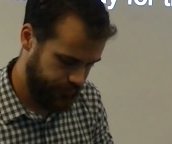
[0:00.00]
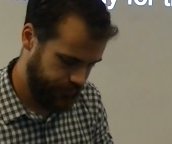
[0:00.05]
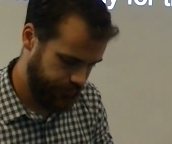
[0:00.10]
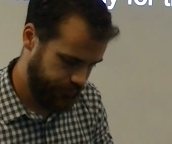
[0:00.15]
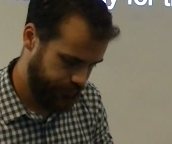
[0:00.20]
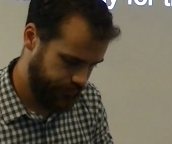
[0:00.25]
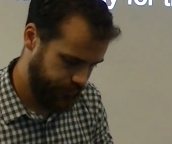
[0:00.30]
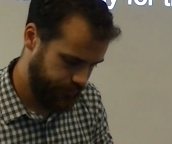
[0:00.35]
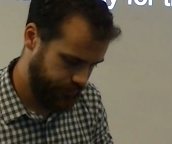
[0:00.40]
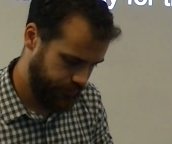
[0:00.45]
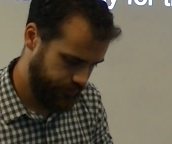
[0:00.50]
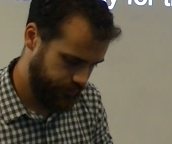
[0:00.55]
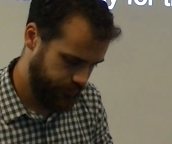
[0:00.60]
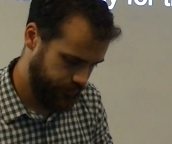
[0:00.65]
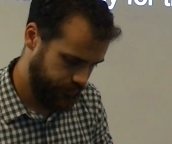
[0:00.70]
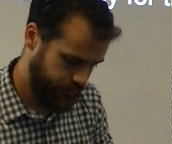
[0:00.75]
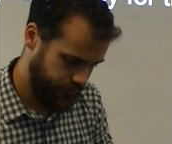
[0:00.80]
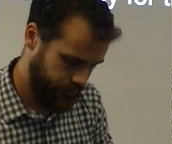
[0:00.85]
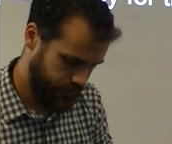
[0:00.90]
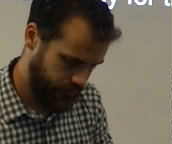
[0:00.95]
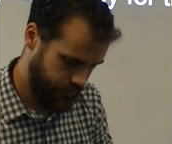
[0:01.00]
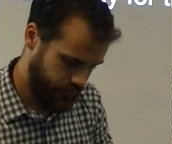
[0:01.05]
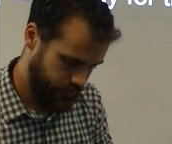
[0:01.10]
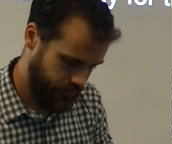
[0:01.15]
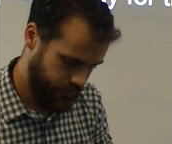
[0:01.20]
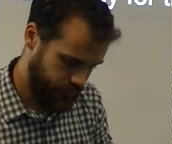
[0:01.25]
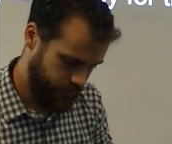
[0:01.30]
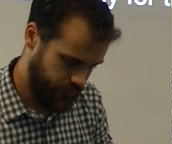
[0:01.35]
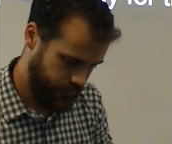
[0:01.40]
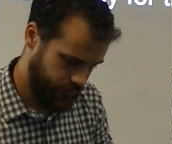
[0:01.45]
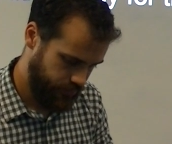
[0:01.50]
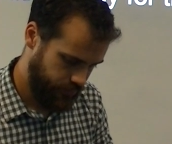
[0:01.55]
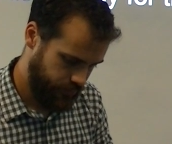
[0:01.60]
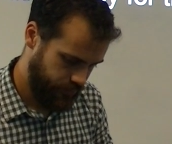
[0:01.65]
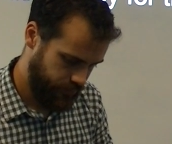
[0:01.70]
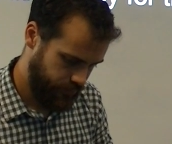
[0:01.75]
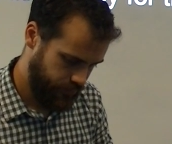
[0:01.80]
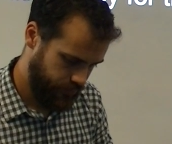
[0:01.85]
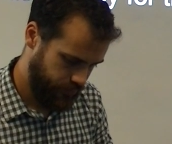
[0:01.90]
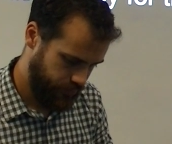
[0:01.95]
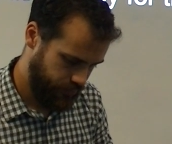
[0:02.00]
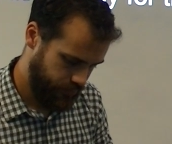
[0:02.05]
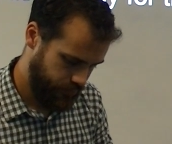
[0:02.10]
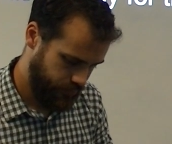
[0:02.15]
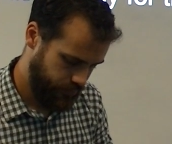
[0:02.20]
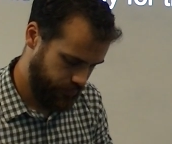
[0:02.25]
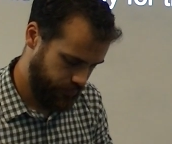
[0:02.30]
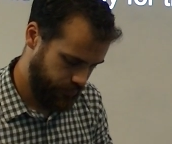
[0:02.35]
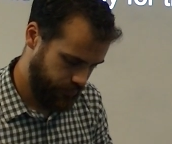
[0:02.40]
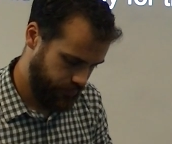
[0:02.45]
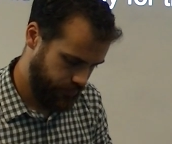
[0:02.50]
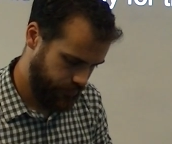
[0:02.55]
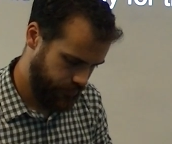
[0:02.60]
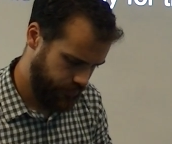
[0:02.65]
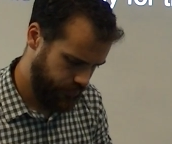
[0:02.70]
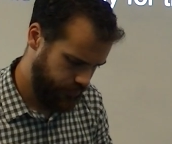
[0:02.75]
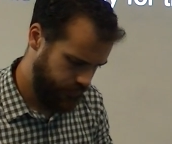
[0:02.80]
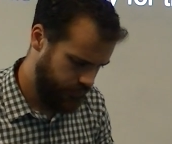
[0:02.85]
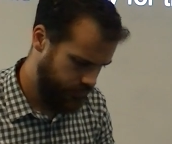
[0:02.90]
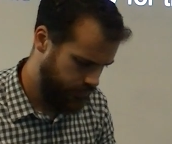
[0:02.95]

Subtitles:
(no one is talking)